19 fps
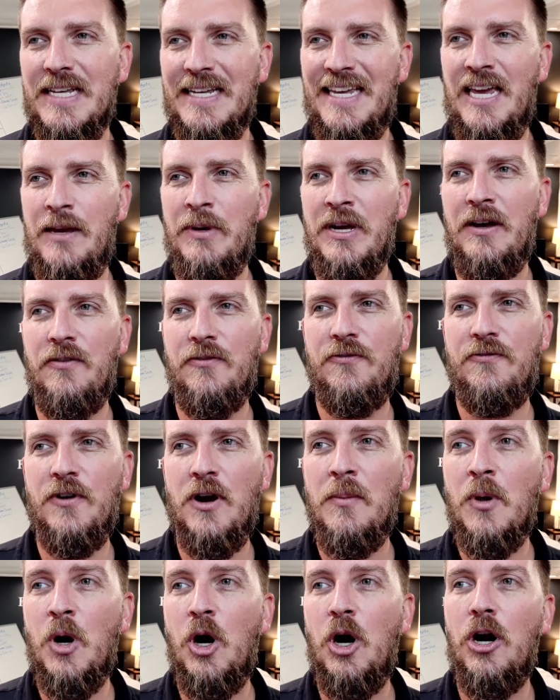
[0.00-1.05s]
that came out
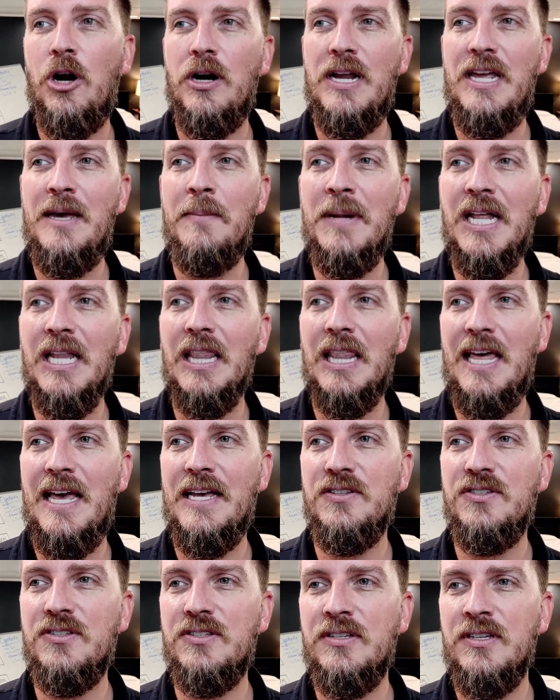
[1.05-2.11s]
from our
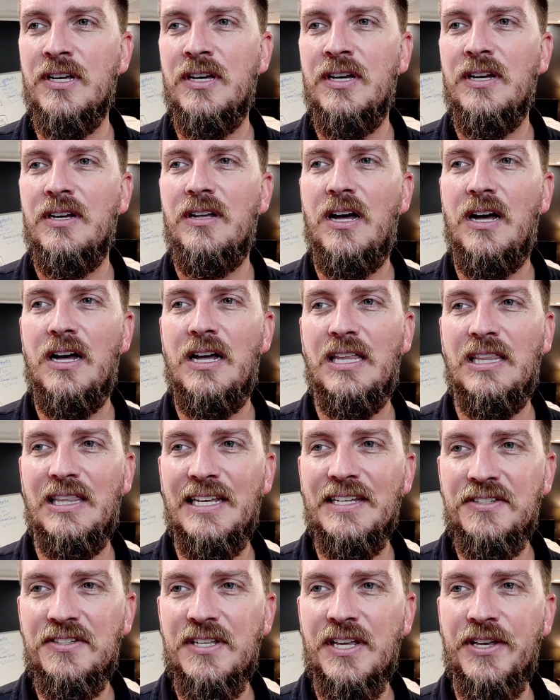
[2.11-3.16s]
MLS
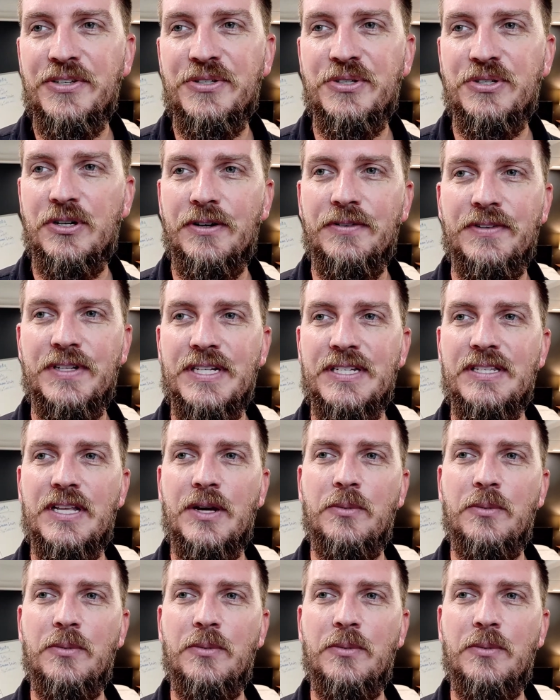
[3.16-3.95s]
listing service.